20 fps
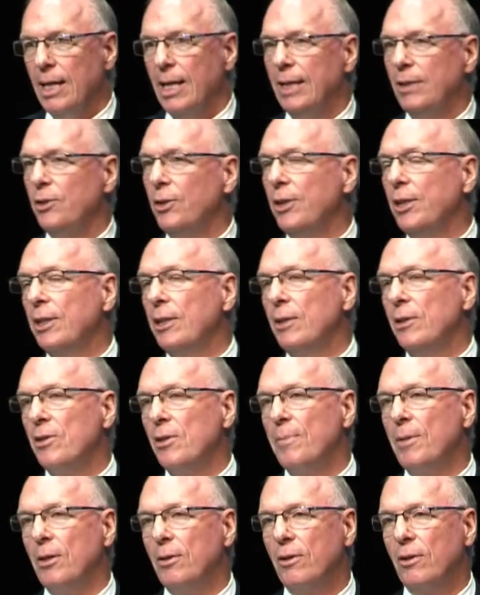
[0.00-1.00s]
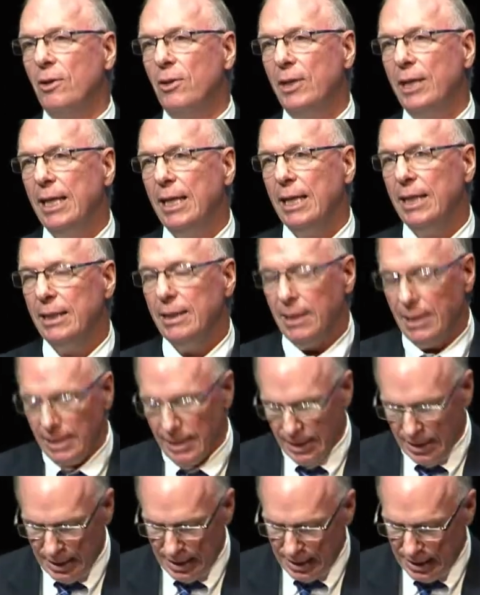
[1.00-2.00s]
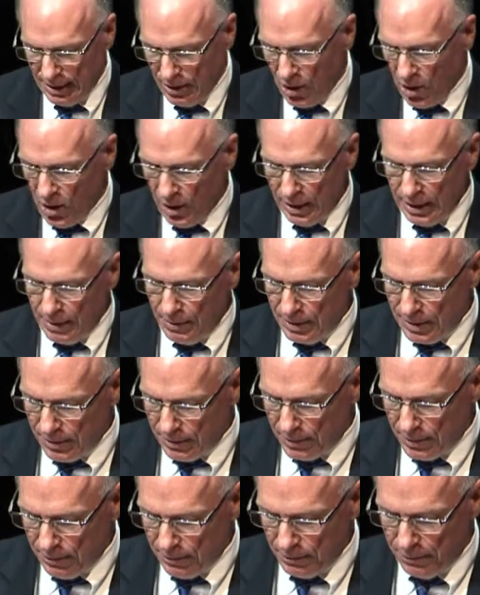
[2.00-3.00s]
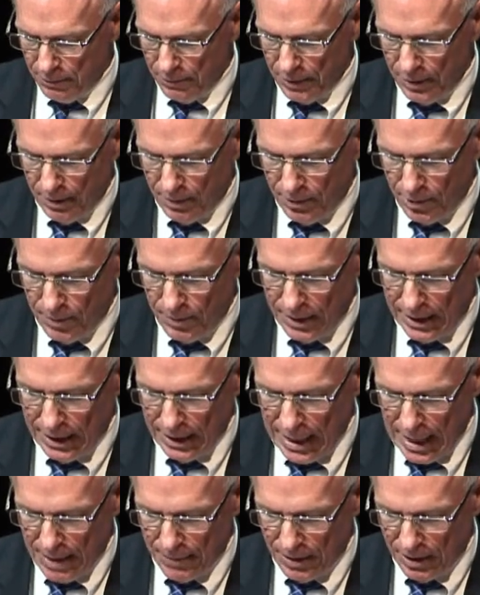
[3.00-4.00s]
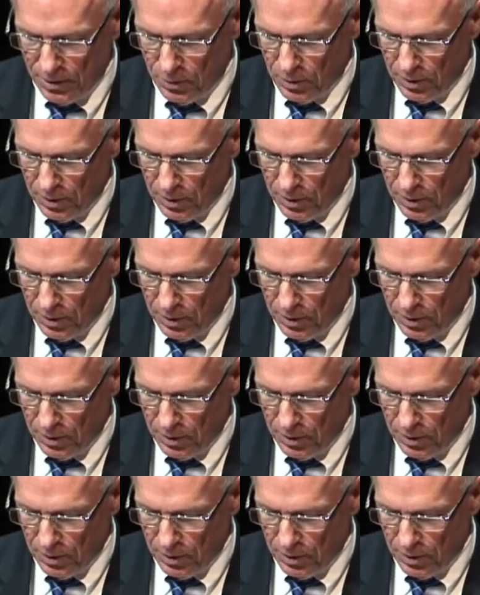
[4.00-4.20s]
nuclear is about 30, all limits of thermodynamics.